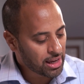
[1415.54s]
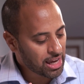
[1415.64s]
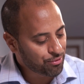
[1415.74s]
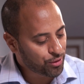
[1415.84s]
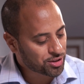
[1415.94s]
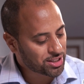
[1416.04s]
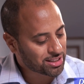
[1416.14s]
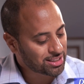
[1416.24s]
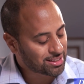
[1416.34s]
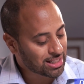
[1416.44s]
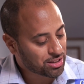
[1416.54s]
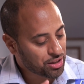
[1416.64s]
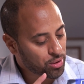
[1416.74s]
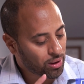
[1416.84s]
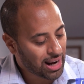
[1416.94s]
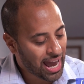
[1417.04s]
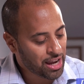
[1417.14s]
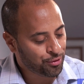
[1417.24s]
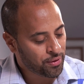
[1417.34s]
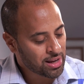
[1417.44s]
in verse 66 Your
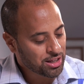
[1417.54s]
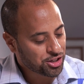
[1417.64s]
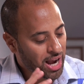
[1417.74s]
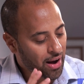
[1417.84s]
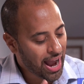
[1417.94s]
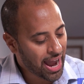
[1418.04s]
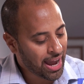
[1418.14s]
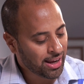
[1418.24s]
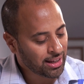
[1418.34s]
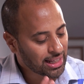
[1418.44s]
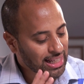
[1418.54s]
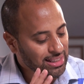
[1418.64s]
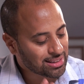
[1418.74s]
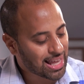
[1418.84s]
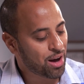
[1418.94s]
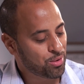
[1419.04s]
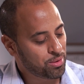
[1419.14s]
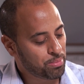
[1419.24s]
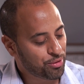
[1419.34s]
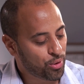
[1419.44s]
life shall hang in doubt
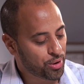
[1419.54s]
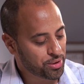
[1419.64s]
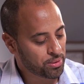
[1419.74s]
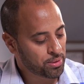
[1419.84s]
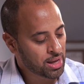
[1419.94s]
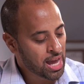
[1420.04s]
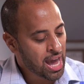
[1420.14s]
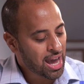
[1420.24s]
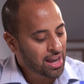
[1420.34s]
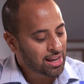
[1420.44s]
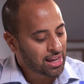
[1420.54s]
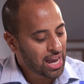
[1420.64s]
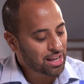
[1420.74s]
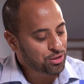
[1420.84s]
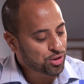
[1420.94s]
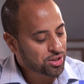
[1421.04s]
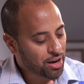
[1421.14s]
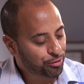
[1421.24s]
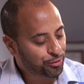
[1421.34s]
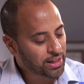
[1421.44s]
before you, and you
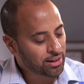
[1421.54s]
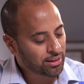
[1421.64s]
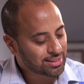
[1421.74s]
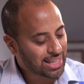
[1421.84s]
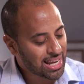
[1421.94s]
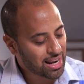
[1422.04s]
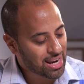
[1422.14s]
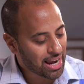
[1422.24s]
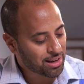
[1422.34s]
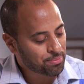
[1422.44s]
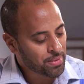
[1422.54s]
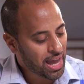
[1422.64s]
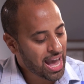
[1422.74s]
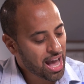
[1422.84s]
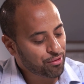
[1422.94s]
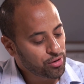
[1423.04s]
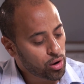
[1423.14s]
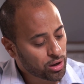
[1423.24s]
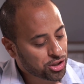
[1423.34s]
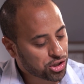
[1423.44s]
shall fear day and night, and have
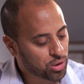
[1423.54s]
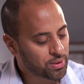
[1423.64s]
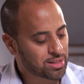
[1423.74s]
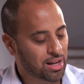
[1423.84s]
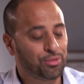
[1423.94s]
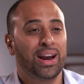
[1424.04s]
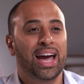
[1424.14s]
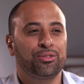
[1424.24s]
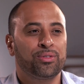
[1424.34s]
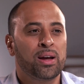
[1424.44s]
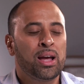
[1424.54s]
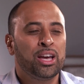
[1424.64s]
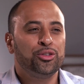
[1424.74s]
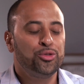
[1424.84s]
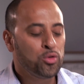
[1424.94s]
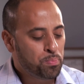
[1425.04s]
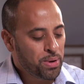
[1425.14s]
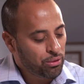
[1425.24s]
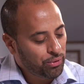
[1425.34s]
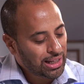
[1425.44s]
no assurance of life. You've
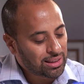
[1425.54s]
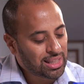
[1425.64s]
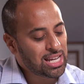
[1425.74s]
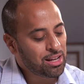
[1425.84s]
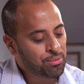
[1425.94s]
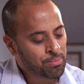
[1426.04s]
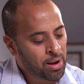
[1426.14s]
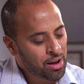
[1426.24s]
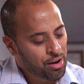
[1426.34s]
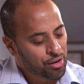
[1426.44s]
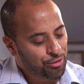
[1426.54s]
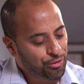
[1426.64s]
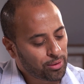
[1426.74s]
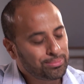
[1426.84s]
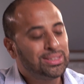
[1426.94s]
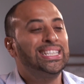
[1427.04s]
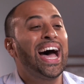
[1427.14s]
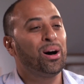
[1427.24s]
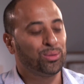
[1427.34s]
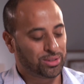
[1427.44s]
been redeemed from
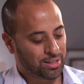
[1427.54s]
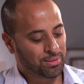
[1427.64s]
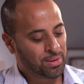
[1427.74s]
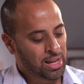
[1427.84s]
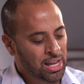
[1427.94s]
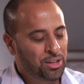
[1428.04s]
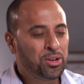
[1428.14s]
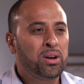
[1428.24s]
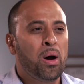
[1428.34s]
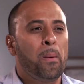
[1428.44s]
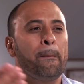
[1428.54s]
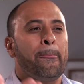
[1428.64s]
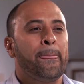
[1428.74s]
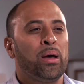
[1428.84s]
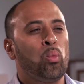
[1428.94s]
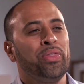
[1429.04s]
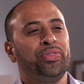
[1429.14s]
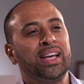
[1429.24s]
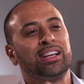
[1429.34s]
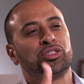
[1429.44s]
doubt. You know,
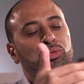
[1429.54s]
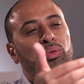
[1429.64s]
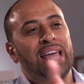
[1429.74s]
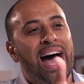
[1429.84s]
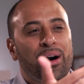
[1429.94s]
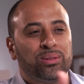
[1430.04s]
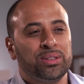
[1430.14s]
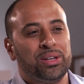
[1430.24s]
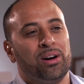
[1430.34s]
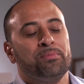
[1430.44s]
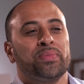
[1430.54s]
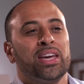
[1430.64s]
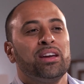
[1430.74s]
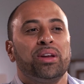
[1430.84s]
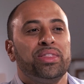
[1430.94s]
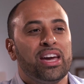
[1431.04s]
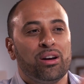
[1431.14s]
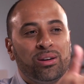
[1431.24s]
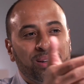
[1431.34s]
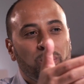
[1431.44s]
one thing is to doubt, you know, here and
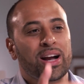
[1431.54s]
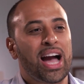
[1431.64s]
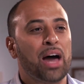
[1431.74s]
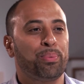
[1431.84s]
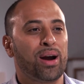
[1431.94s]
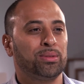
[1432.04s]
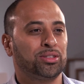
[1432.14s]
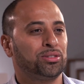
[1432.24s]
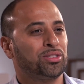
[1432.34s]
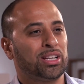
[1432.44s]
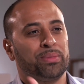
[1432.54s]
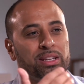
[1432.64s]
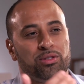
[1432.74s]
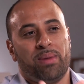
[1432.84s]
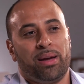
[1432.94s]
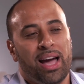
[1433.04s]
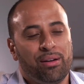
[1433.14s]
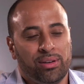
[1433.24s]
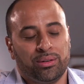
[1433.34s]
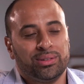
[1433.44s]
there, what God promises you something, you might
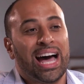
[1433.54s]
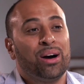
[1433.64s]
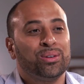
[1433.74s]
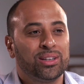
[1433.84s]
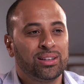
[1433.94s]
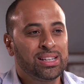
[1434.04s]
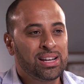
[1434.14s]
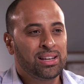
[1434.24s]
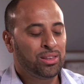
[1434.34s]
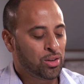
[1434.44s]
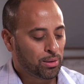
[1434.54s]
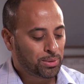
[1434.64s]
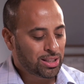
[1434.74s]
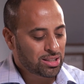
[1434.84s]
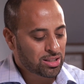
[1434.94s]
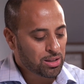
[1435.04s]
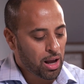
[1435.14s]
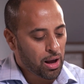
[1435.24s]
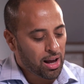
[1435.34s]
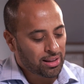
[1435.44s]
have a little doubt no, no. This is
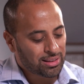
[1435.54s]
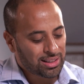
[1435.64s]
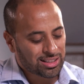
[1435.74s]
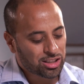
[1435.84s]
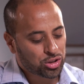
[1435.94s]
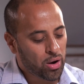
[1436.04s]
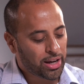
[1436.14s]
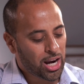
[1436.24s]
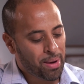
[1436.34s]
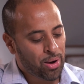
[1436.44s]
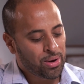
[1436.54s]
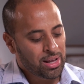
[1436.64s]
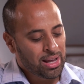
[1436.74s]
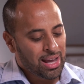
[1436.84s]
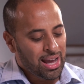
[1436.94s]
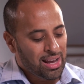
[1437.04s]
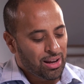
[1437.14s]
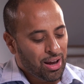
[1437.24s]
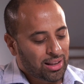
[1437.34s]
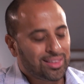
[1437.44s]
this is talking about
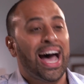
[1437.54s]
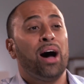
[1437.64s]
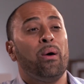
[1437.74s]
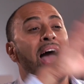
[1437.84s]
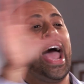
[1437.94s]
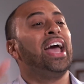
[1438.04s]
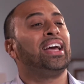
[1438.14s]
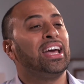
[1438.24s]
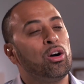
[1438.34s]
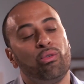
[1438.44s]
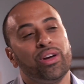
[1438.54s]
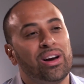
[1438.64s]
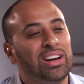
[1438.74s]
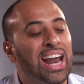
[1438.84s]
doubt hanging over your